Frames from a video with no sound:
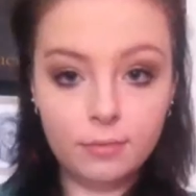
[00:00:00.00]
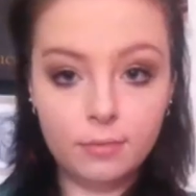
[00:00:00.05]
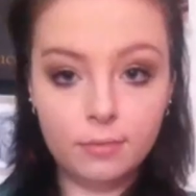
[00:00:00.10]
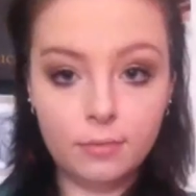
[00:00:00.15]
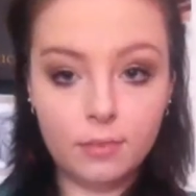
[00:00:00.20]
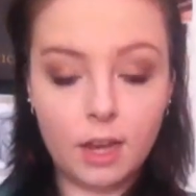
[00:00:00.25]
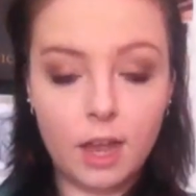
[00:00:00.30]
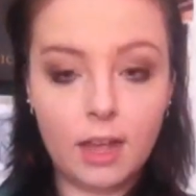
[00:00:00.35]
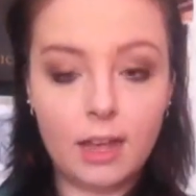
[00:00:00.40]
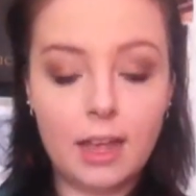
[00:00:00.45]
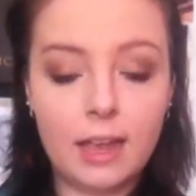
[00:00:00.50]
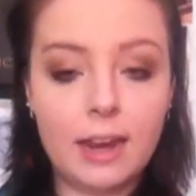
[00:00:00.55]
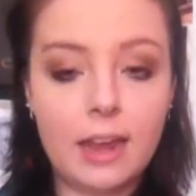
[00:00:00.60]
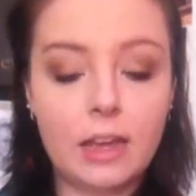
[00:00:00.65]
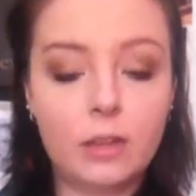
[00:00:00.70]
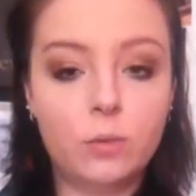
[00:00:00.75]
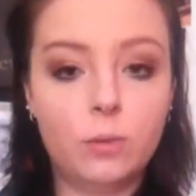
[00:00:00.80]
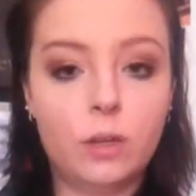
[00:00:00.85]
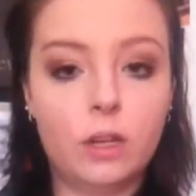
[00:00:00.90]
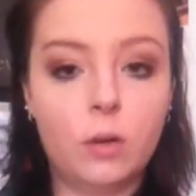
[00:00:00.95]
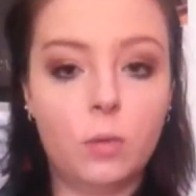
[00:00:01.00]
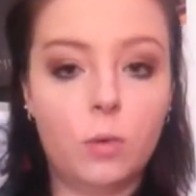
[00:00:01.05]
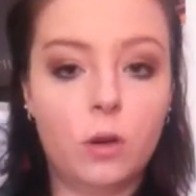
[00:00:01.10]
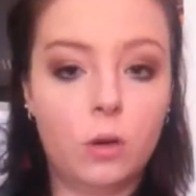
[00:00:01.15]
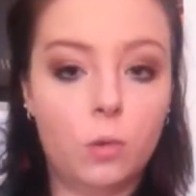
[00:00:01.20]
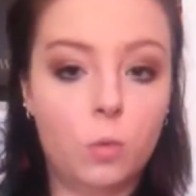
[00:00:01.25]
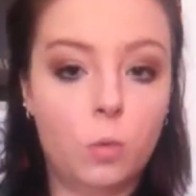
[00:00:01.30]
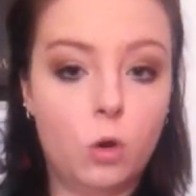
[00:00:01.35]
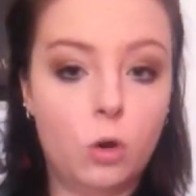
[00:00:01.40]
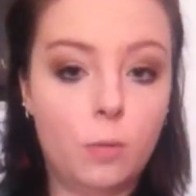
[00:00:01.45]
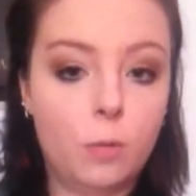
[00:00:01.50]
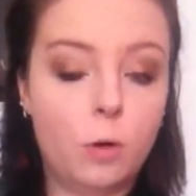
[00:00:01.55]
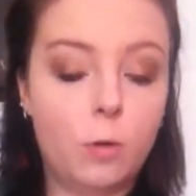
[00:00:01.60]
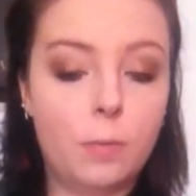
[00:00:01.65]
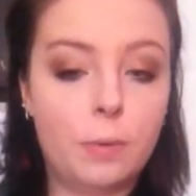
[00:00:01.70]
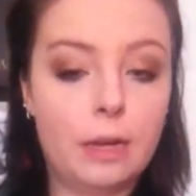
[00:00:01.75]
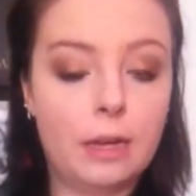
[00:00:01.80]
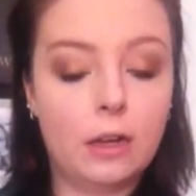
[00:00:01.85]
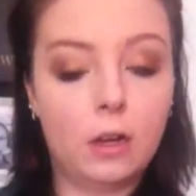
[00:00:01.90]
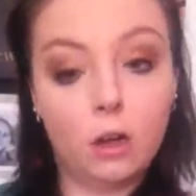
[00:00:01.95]
Okay, next we're going to want to warm up
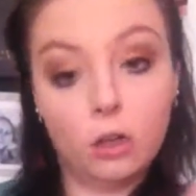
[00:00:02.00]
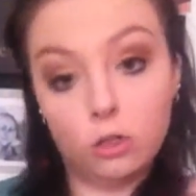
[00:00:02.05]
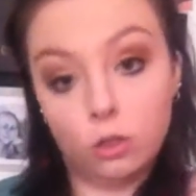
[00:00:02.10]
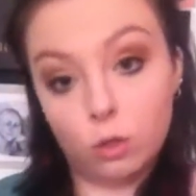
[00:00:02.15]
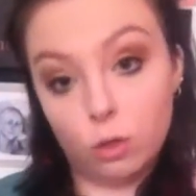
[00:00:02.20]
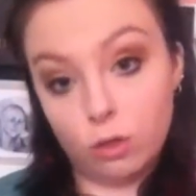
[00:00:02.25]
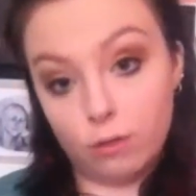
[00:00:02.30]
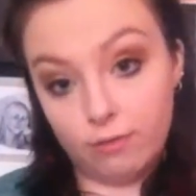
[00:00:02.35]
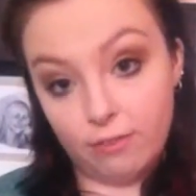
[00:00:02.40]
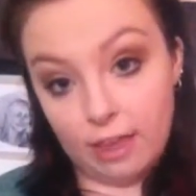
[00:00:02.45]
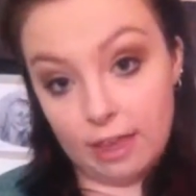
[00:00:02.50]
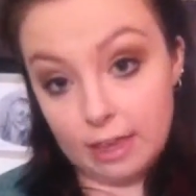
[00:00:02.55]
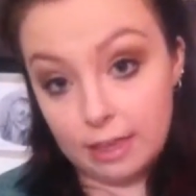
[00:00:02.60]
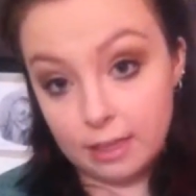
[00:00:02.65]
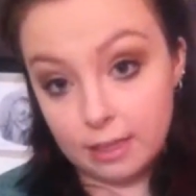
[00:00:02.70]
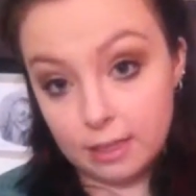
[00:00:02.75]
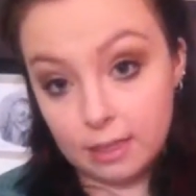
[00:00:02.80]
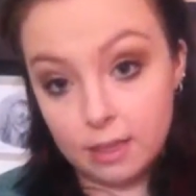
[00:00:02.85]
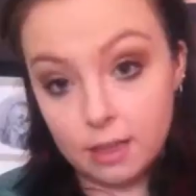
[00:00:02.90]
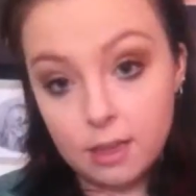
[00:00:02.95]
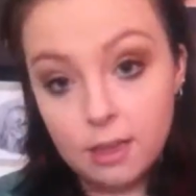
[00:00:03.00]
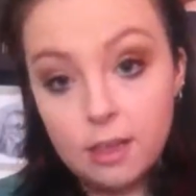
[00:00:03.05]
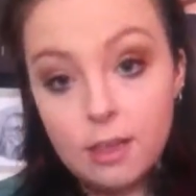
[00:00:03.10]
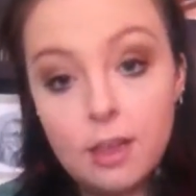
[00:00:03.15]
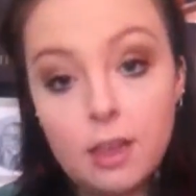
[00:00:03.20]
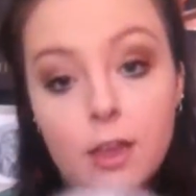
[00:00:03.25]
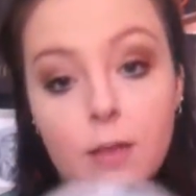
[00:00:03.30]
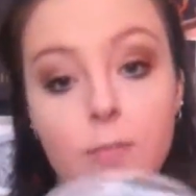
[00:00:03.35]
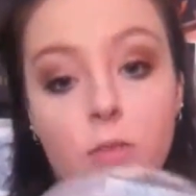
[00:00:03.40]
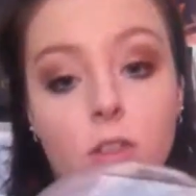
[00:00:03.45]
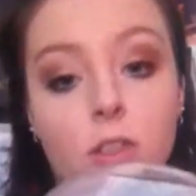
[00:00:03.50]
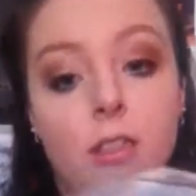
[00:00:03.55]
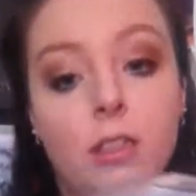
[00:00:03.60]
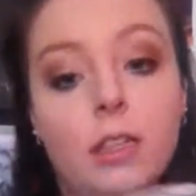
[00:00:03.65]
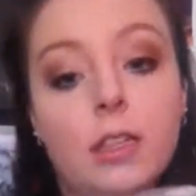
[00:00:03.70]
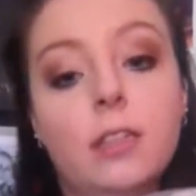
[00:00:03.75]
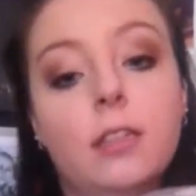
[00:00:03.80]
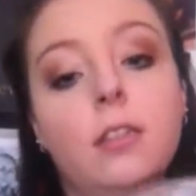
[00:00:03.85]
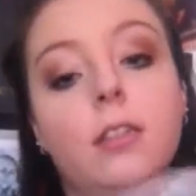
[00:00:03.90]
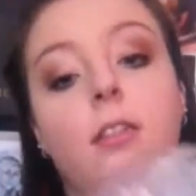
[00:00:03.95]
and contour the face. I'm using
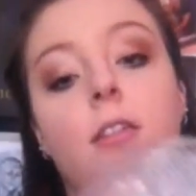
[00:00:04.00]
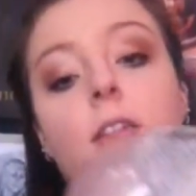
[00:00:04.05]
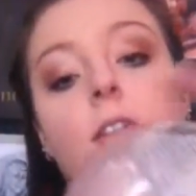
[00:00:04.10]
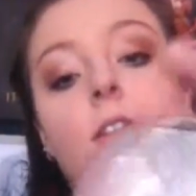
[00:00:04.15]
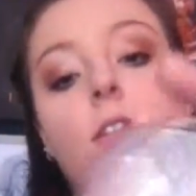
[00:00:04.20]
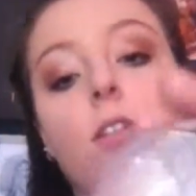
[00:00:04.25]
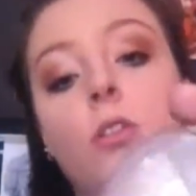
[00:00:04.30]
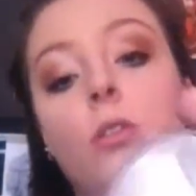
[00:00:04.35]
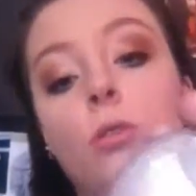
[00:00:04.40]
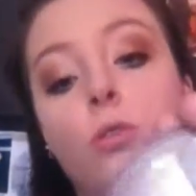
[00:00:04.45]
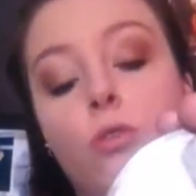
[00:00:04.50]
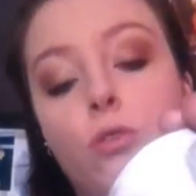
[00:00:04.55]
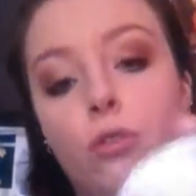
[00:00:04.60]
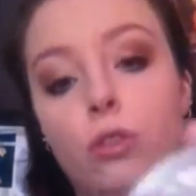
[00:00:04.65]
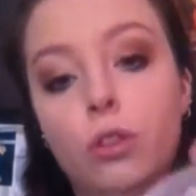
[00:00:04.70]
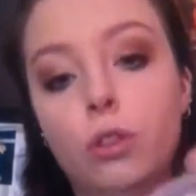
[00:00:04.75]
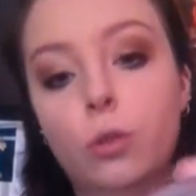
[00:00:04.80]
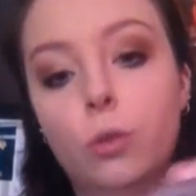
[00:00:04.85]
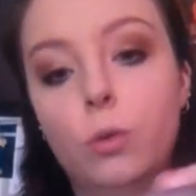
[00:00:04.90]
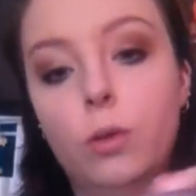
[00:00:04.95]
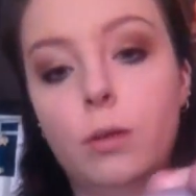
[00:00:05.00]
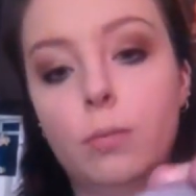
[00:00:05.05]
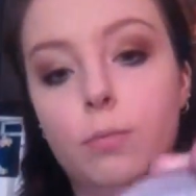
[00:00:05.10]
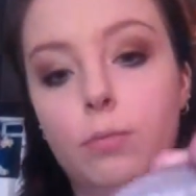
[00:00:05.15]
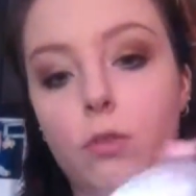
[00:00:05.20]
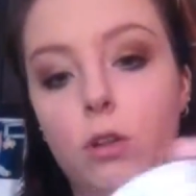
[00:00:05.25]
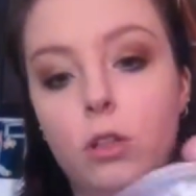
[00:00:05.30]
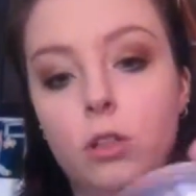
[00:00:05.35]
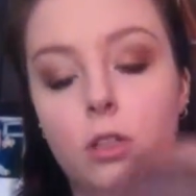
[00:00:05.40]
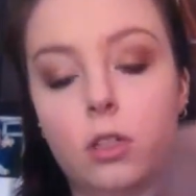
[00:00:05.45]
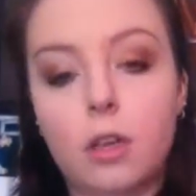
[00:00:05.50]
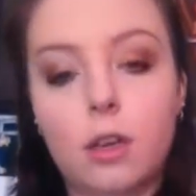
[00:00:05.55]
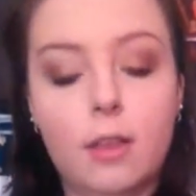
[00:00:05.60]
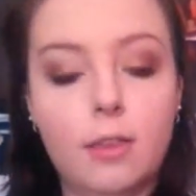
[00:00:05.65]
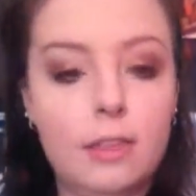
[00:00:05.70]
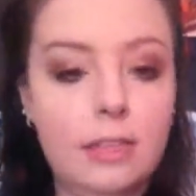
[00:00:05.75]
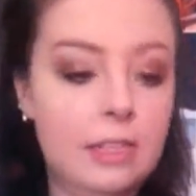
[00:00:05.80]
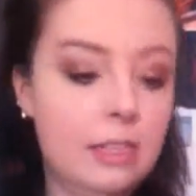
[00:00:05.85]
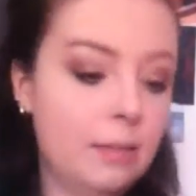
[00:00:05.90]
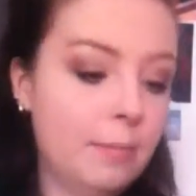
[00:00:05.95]
this Too True bronzer, and this is
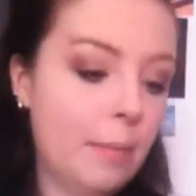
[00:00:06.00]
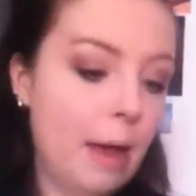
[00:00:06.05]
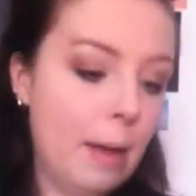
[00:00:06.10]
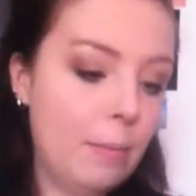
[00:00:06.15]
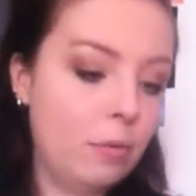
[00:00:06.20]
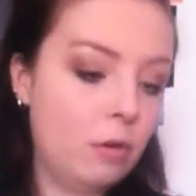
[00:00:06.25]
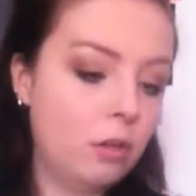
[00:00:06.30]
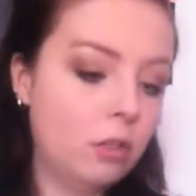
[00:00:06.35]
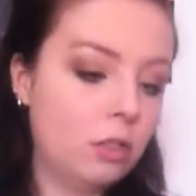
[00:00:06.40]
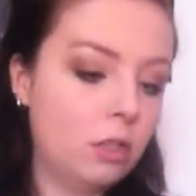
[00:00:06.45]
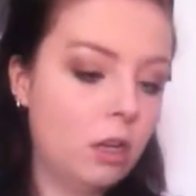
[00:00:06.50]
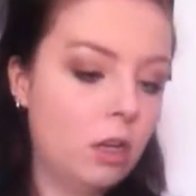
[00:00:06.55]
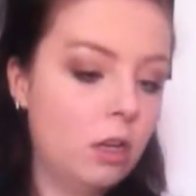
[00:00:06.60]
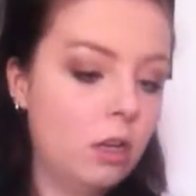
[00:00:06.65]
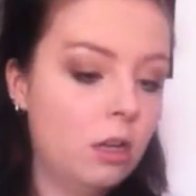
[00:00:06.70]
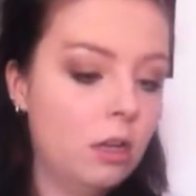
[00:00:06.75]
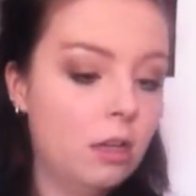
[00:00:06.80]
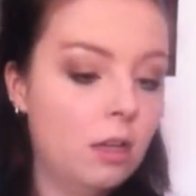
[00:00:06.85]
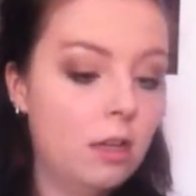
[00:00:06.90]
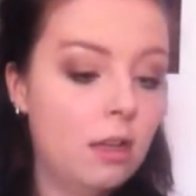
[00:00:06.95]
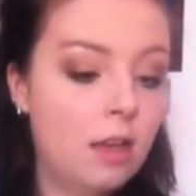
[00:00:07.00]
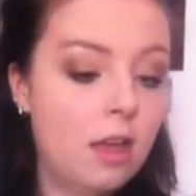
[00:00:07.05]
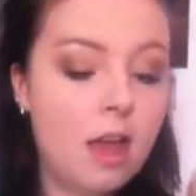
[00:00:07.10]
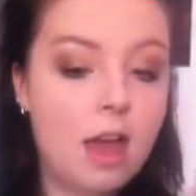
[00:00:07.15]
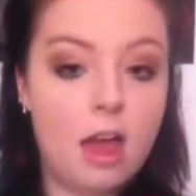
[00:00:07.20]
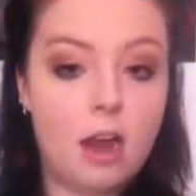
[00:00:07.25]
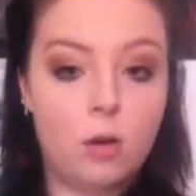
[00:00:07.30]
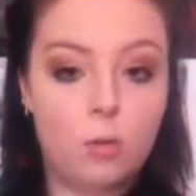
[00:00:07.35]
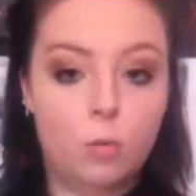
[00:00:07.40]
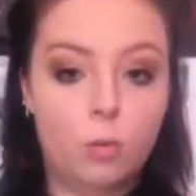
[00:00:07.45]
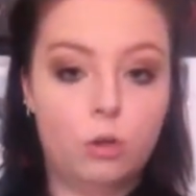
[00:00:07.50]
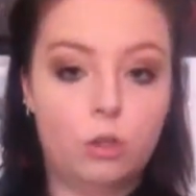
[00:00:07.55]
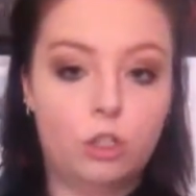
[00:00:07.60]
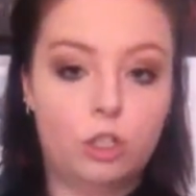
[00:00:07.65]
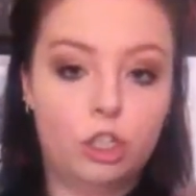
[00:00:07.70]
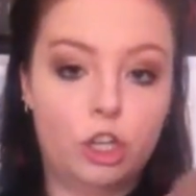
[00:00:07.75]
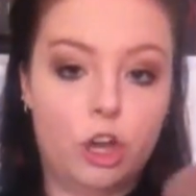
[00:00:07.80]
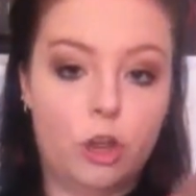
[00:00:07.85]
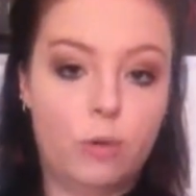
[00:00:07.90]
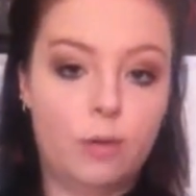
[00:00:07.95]
a matte bronzer, and I would show
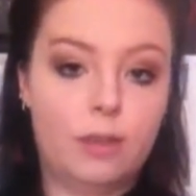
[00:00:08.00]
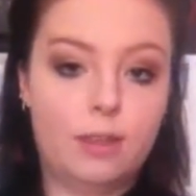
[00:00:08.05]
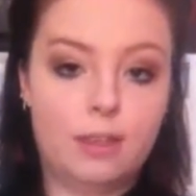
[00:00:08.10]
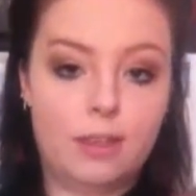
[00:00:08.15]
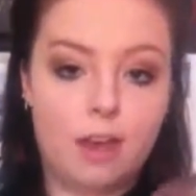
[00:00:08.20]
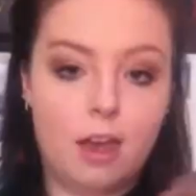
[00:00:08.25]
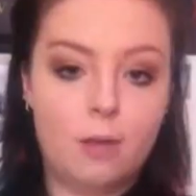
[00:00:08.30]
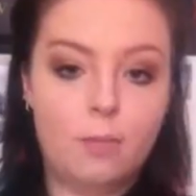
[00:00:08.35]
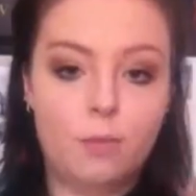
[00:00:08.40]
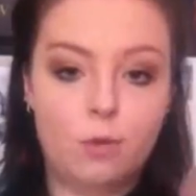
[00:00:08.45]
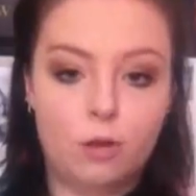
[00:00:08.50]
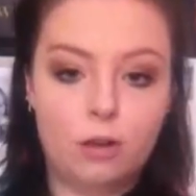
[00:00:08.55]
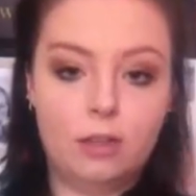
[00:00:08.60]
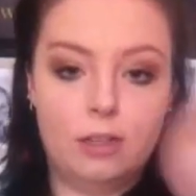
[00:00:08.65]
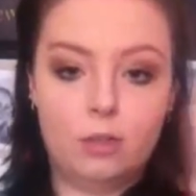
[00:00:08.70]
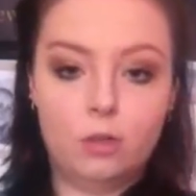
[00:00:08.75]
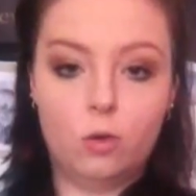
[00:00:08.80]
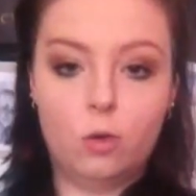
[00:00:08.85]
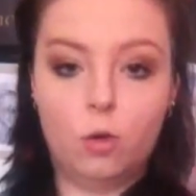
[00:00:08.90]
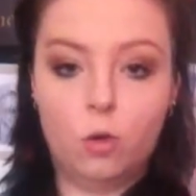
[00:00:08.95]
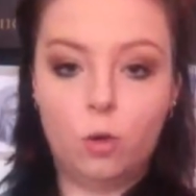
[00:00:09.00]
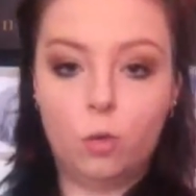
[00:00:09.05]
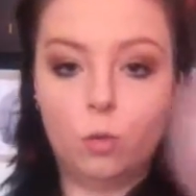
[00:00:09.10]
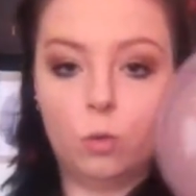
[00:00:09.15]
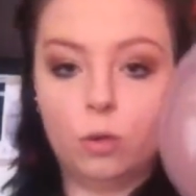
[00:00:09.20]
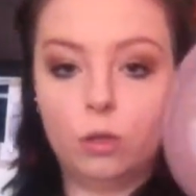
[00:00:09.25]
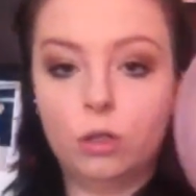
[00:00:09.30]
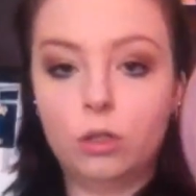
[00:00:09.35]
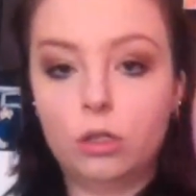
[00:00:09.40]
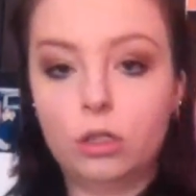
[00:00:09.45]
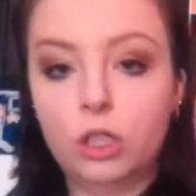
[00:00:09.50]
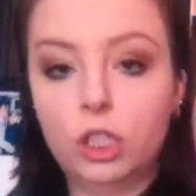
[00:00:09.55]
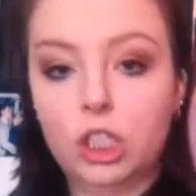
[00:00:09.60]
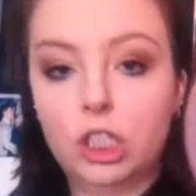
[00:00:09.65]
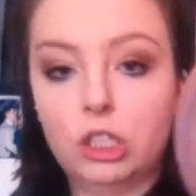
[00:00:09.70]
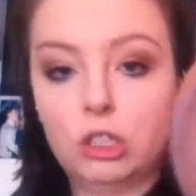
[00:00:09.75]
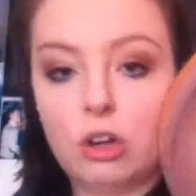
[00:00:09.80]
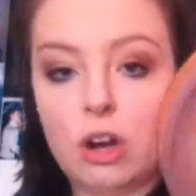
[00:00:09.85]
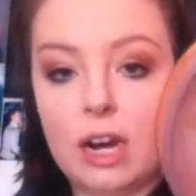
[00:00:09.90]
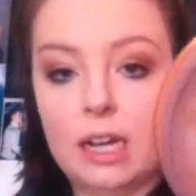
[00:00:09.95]
you inside, but it's all
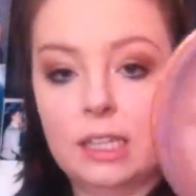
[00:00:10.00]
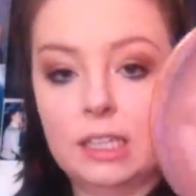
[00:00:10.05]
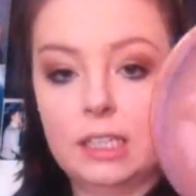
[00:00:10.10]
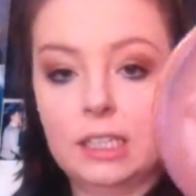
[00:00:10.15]
cracked.